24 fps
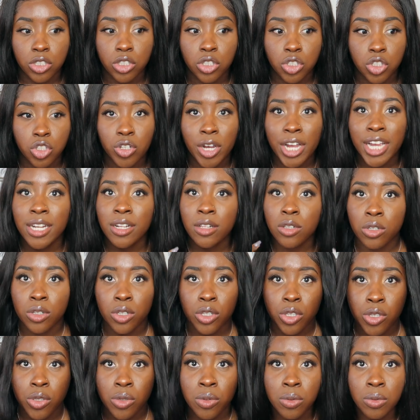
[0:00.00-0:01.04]
just trying to look
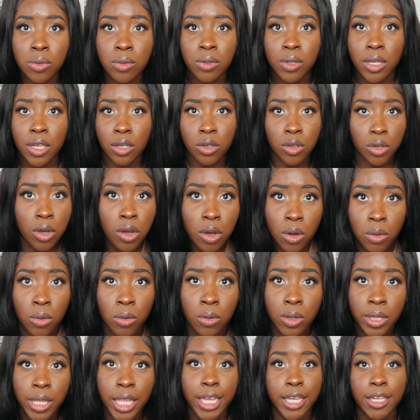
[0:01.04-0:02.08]
cute and go.
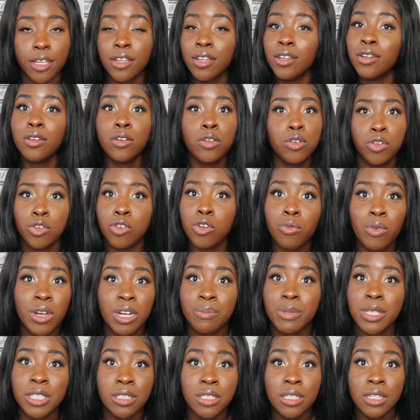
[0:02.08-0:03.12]
Like, you don't
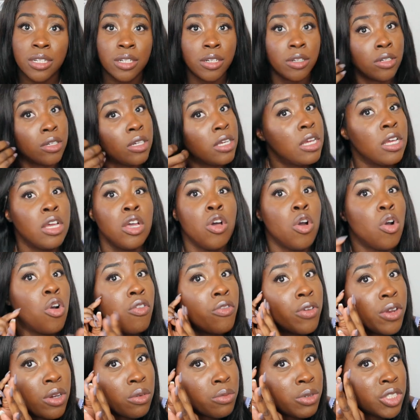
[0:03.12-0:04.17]
want to be sitting there
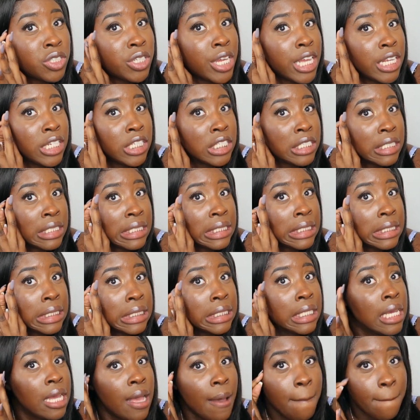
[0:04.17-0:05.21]
over there with your edges,
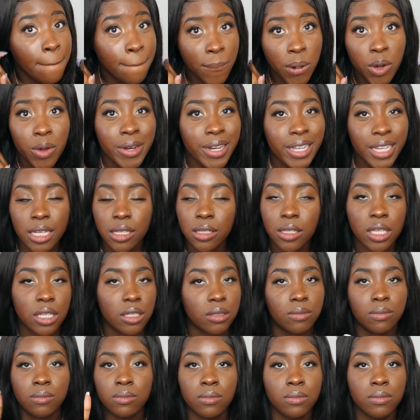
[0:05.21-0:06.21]
putting it like,